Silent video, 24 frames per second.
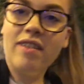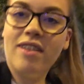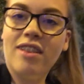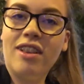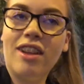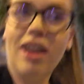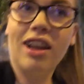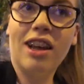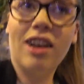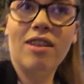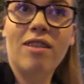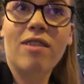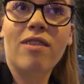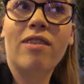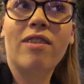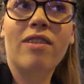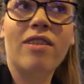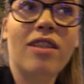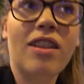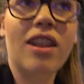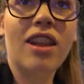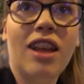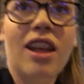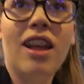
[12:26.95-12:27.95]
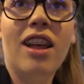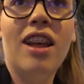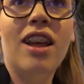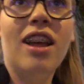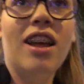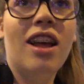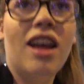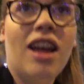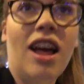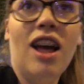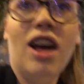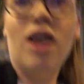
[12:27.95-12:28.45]
So yeah,
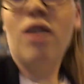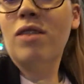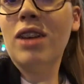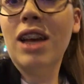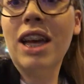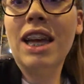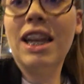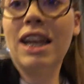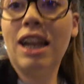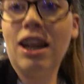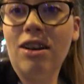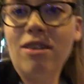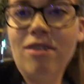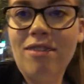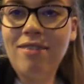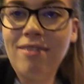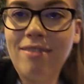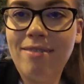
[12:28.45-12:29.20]
we're here now.